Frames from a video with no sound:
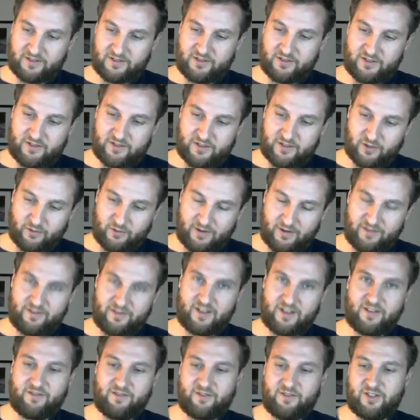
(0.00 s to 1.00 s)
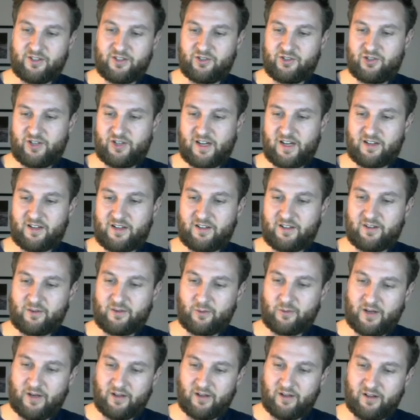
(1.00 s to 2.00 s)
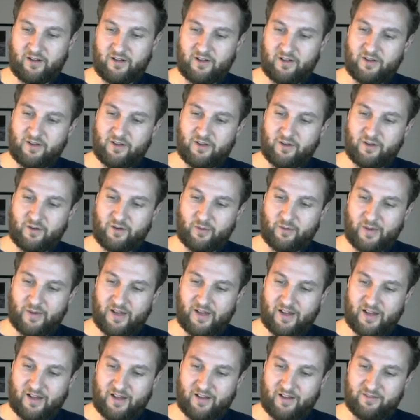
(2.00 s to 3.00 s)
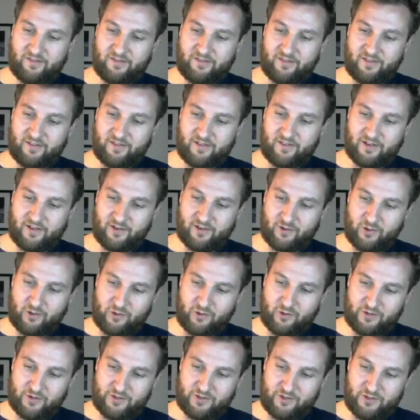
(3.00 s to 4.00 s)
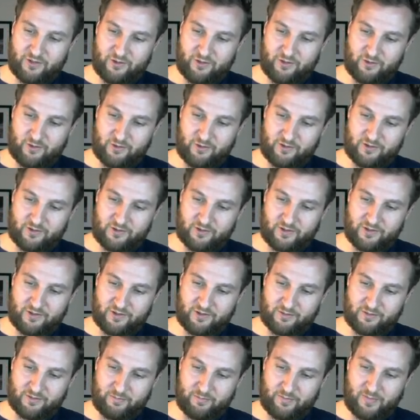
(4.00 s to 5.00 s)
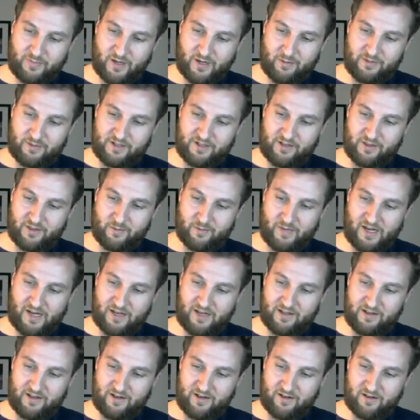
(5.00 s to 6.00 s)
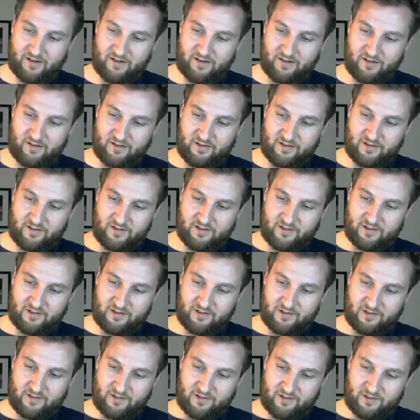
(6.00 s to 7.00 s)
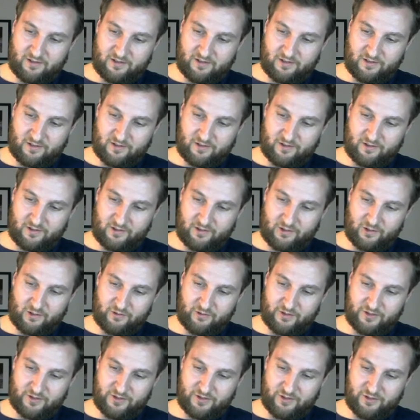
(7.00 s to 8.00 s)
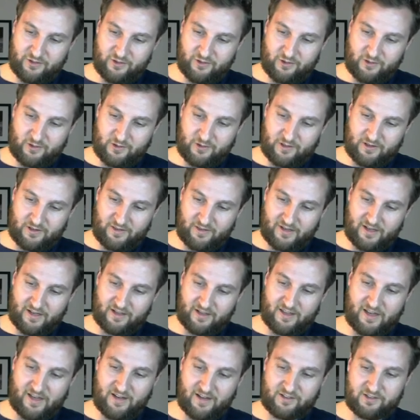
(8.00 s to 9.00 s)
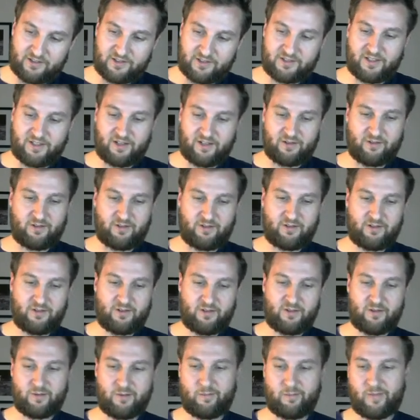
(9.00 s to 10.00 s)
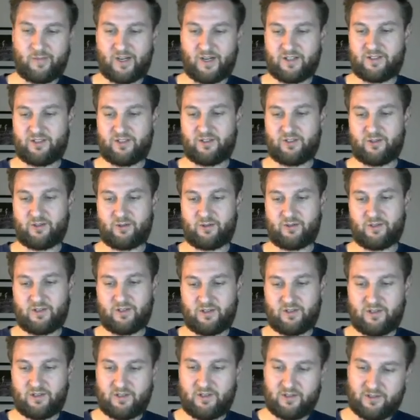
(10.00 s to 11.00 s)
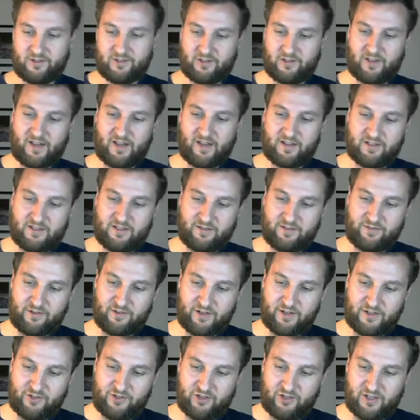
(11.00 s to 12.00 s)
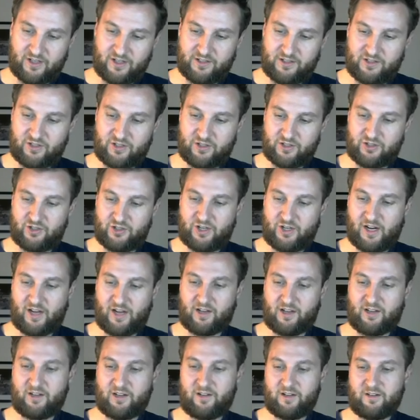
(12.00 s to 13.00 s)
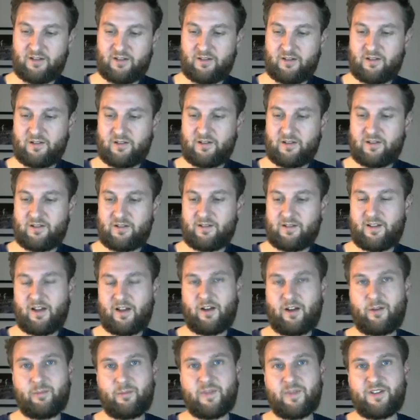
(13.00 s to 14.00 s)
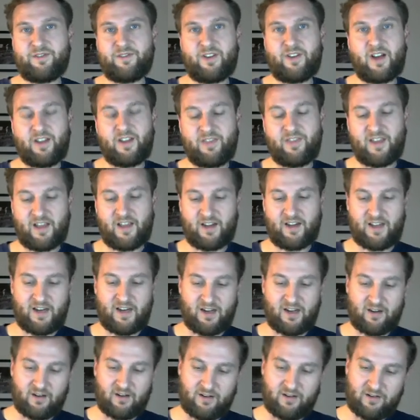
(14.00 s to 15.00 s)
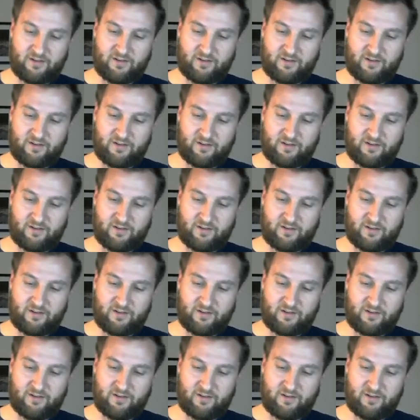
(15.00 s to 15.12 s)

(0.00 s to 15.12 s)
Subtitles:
derivative to check, well, we have an over 2, so I'll just pop it down the back here. Over 2, and that cancels out my 2. So that differentiate to check helped me find that error.